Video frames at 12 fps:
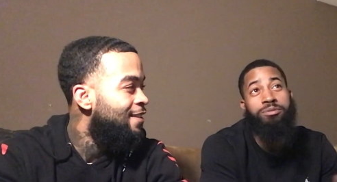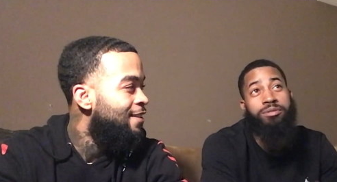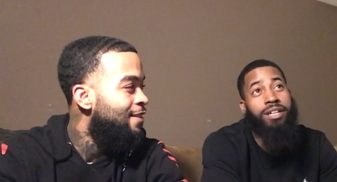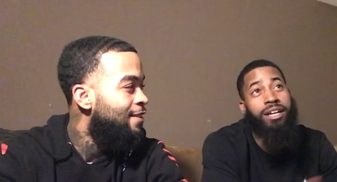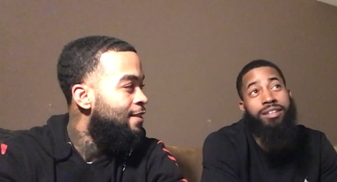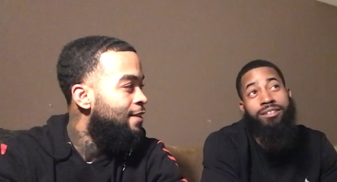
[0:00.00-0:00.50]
Speaker 1: I
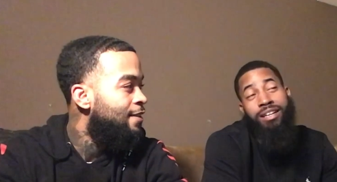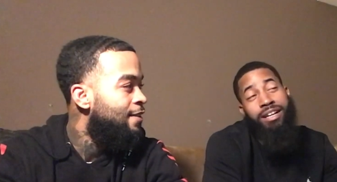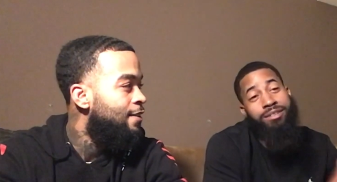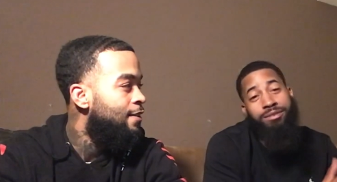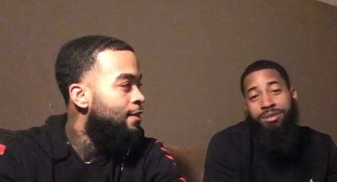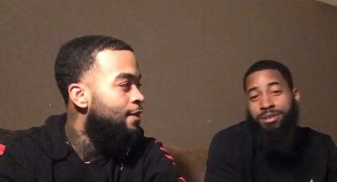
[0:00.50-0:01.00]
don't, I don't
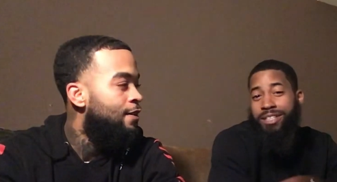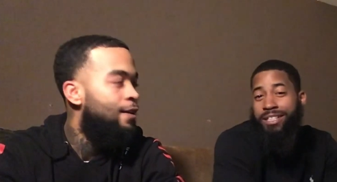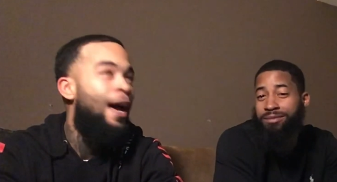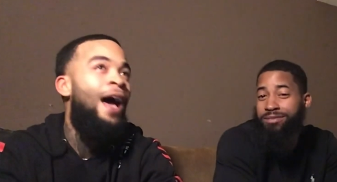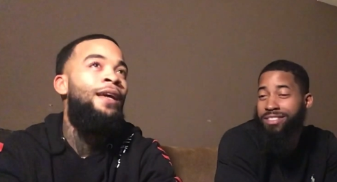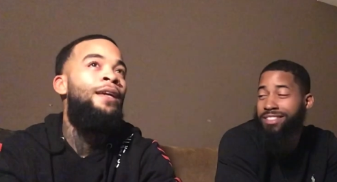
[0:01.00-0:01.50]
know. It ain't I
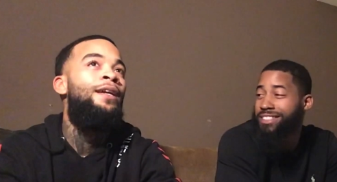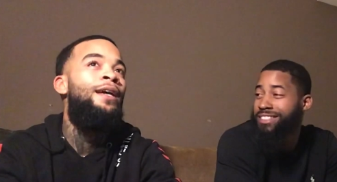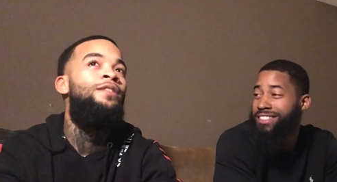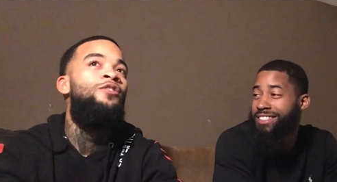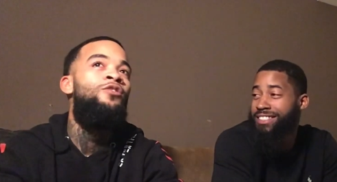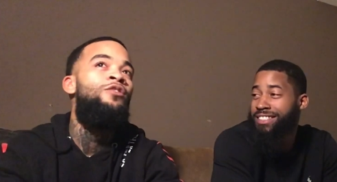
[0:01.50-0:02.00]
get that
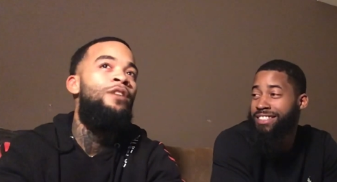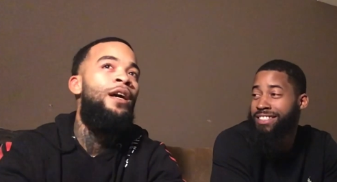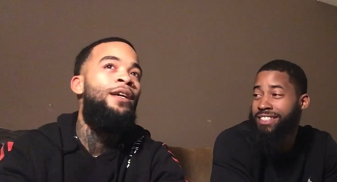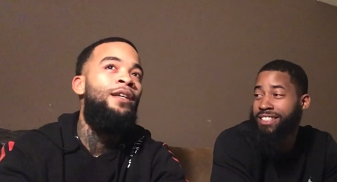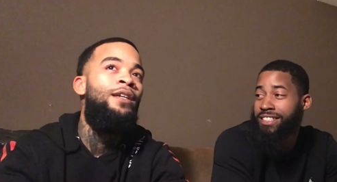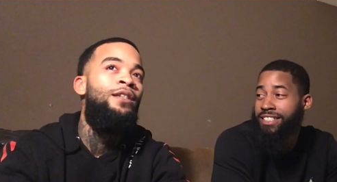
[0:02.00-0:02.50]
joint. I get
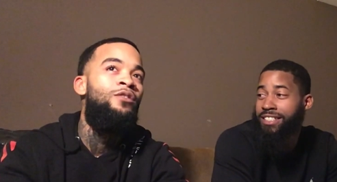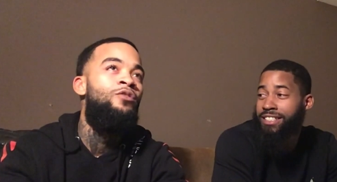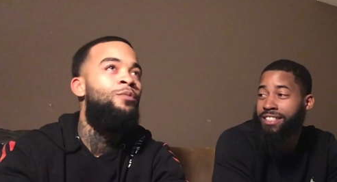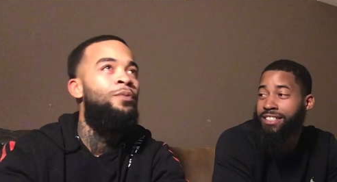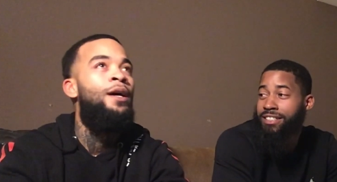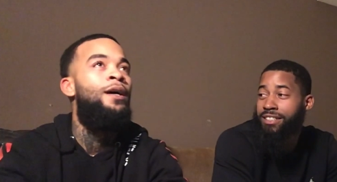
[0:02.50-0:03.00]
that joint
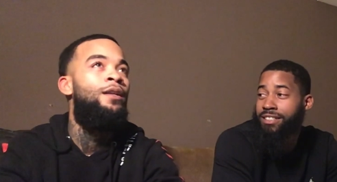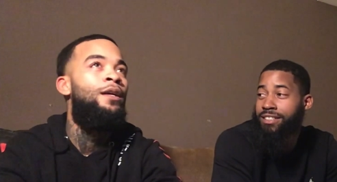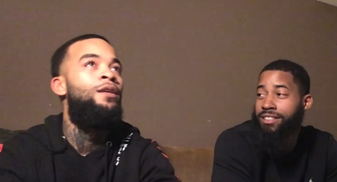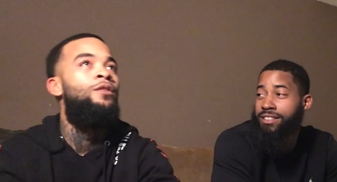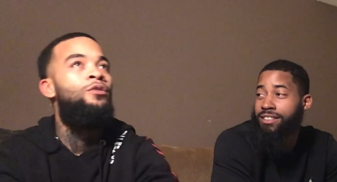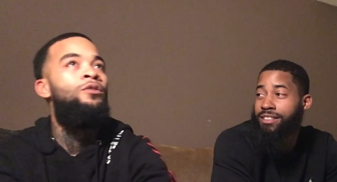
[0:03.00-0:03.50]
probably like a
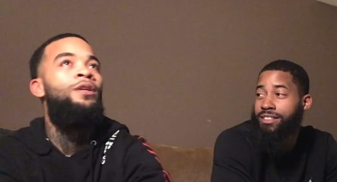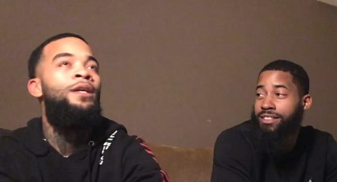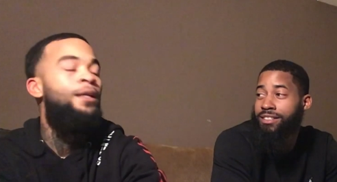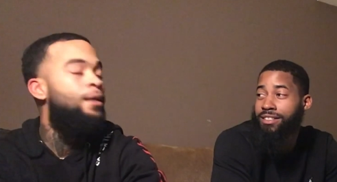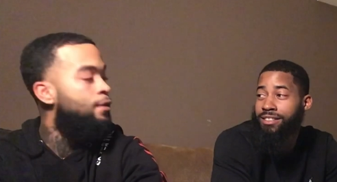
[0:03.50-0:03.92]
little eight.